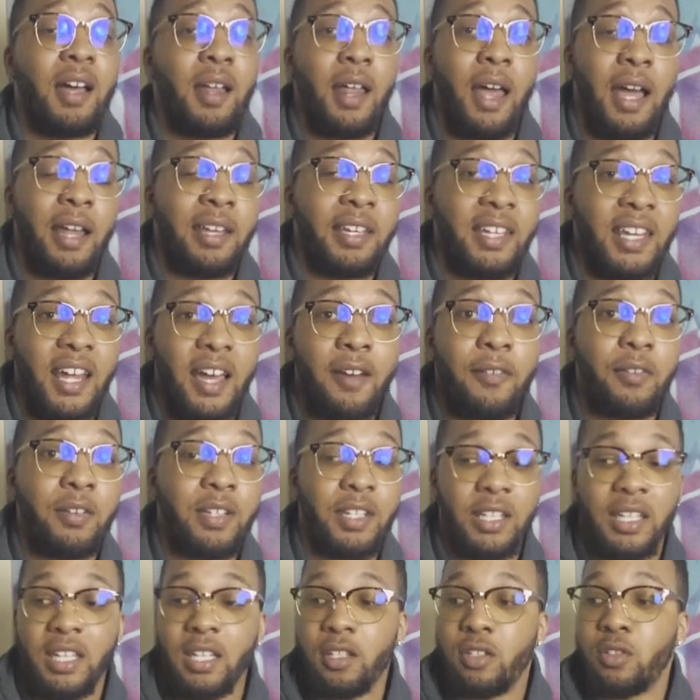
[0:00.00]
enough to
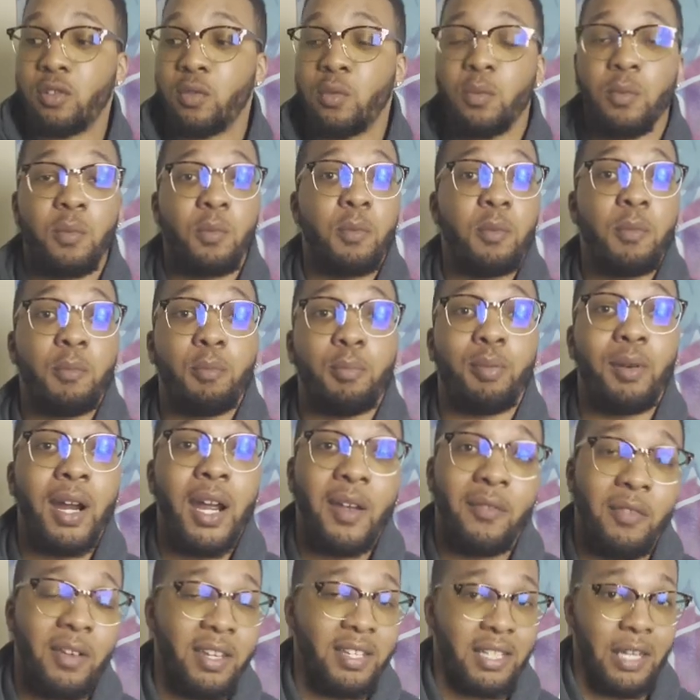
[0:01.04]
get you
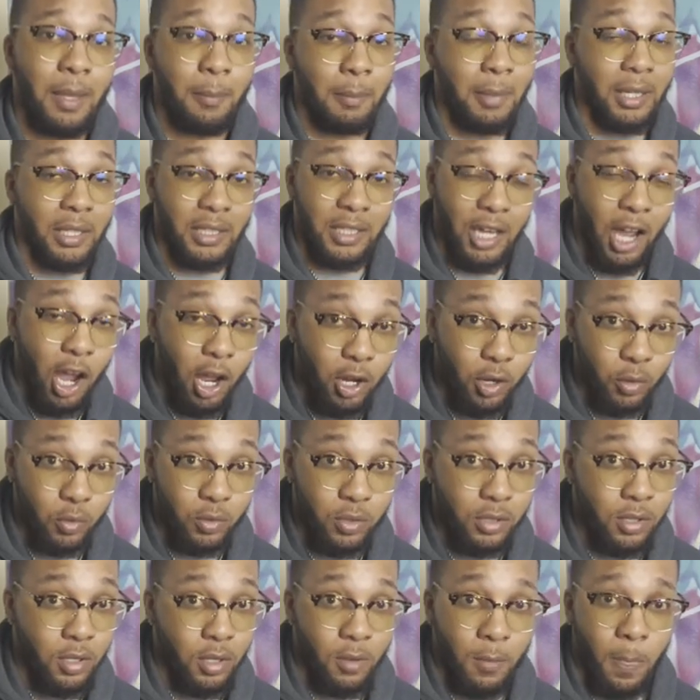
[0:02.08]
breakfast at McDonald's
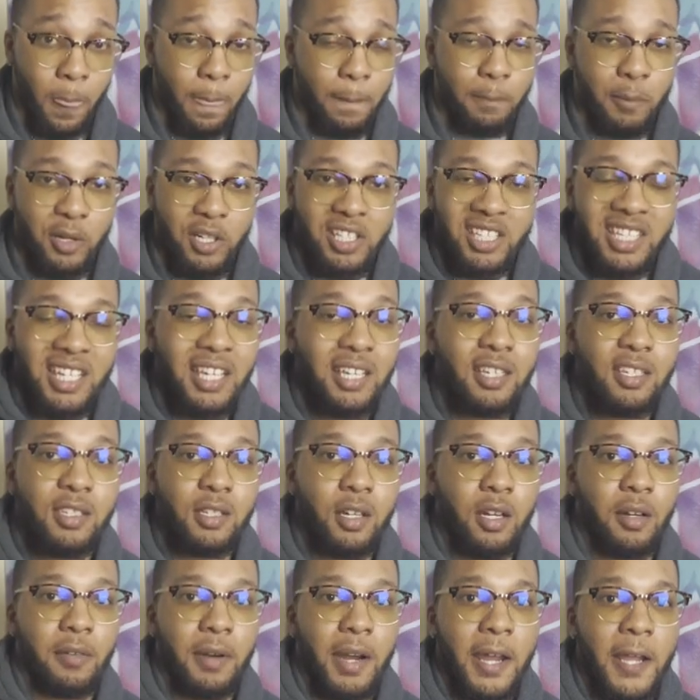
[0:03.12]
per
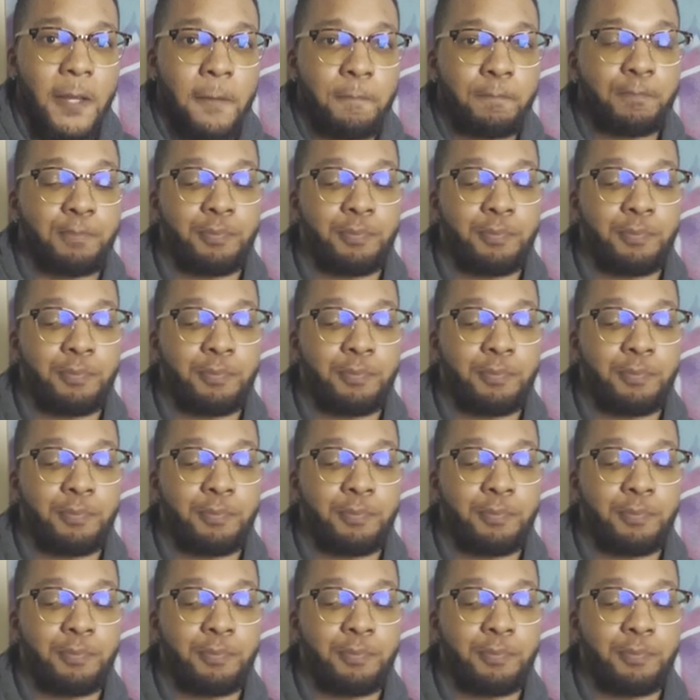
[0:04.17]
t-shirt, right?